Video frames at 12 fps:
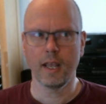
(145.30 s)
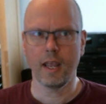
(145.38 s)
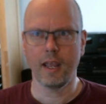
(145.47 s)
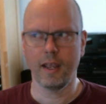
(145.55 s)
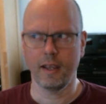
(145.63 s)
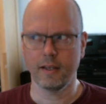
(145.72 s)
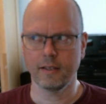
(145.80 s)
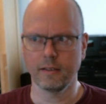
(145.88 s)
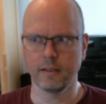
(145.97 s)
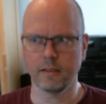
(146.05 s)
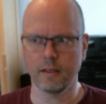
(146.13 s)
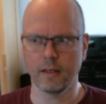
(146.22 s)

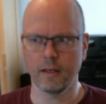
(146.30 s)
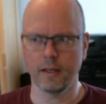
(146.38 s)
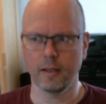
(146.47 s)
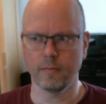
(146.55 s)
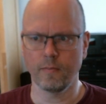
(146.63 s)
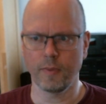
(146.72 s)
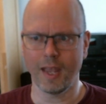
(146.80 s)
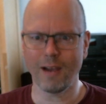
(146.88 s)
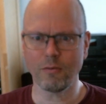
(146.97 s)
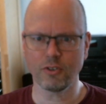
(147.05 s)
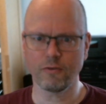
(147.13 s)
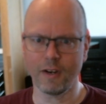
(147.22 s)
And I
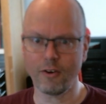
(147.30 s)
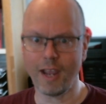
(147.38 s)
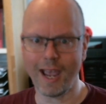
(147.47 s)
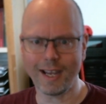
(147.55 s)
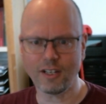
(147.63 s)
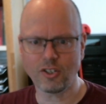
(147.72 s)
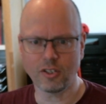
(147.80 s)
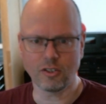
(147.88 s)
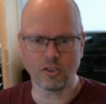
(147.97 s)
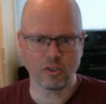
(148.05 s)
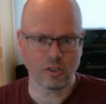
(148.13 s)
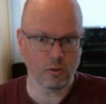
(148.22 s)
was very
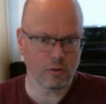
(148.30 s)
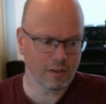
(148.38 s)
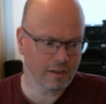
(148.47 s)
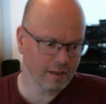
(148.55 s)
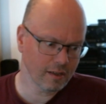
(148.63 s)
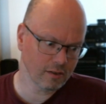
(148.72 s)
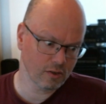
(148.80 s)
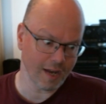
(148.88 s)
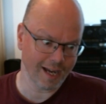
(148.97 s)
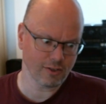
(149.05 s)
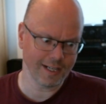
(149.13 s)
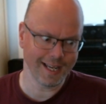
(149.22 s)
anxious to
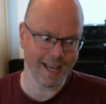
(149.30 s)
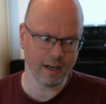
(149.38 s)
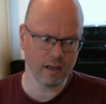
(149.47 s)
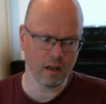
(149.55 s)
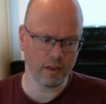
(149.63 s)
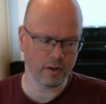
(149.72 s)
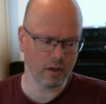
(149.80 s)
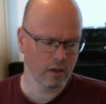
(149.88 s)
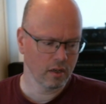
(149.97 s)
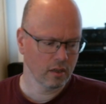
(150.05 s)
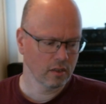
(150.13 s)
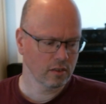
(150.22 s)
actually get another
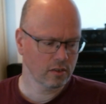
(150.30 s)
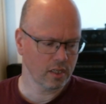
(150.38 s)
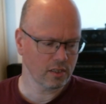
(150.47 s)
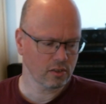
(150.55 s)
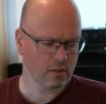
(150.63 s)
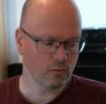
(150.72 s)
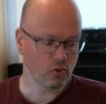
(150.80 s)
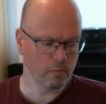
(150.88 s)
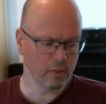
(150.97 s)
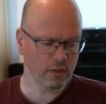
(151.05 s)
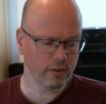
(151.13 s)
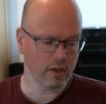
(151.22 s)
system, to
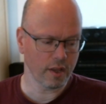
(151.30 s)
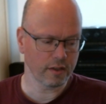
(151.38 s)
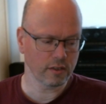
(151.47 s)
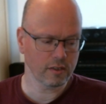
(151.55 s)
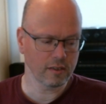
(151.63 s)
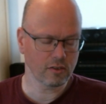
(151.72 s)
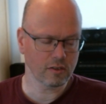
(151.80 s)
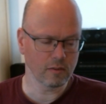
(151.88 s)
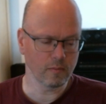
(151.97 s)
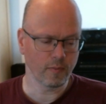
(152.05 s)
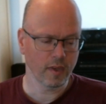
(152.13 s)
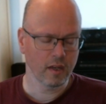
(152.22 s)
build another
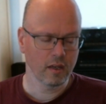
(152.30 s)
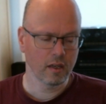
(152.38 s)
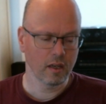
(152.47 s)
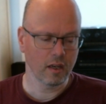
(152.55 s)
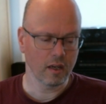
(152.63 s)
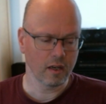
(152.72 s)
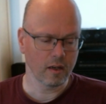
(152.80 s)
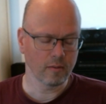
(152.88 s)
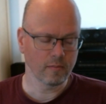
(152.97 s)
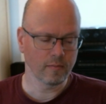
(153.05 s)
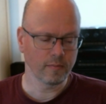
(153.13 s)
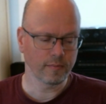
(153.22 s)
system. A
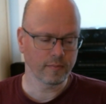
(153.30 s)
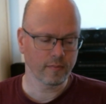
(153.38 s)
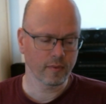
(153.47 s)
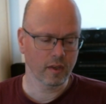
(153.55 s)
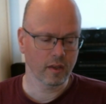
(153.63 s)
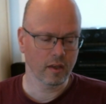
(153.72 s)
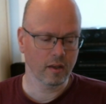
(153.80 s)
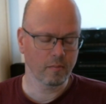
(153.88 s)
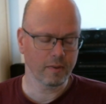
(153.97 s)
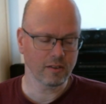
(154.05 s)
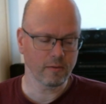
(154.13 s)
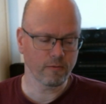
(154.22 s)

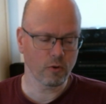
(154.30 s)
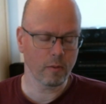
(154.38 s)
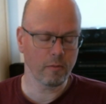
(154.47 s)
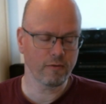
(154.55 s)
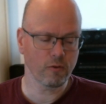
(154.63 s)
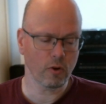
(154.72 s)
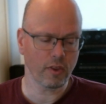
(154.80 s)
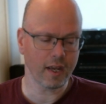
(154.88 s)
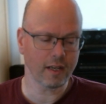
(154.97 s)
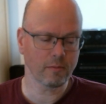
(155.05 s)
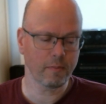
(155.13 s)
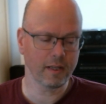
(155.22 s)
Pentium 4, and before
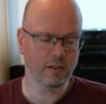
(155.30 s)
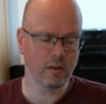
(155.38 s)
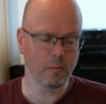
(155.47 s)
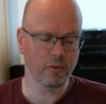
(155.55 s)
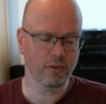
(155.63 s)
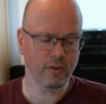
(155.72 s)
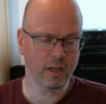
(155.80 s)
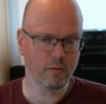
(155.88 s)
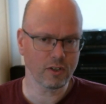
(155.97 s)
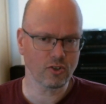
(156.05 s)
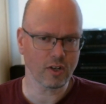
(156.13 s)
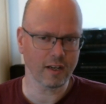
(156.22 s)
that a Pentium 3,
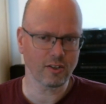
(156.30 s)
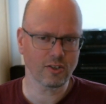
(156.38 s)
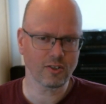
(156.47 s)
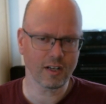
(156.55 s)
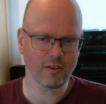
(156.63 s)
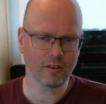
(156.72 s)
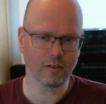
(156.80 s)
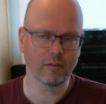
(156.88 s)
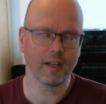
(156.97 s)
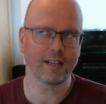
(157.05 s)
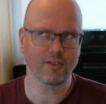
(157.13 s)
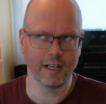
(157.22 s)
which I still
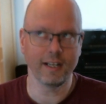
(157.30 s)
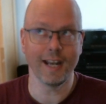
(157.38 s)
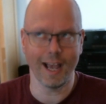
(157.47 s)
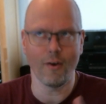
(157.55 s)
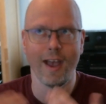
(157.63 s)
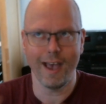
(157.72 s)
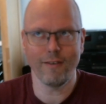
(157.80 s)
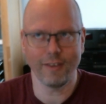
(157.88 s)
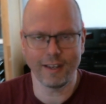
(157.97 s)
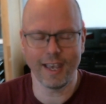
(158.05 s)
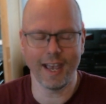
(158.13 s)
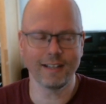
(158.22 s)
actually now have
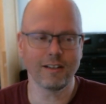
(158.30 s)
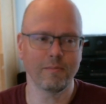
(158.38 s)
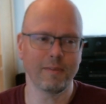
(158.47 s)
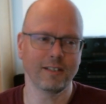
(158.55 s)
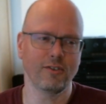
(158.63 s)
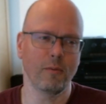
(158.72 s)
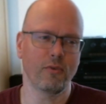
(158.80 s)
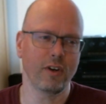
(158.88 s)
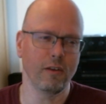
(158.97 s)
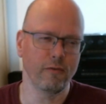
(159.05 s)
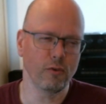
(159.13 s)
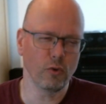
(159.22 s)
again, a Pentium 3
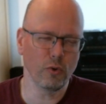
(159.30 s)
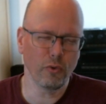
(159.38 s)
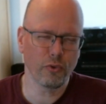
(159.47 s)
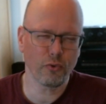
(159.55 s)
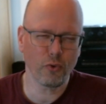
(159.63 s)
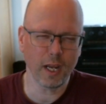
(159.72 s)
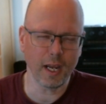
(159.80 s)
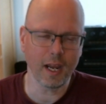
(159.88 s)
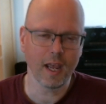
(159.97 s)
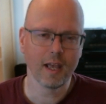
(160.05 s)
Voodoo 3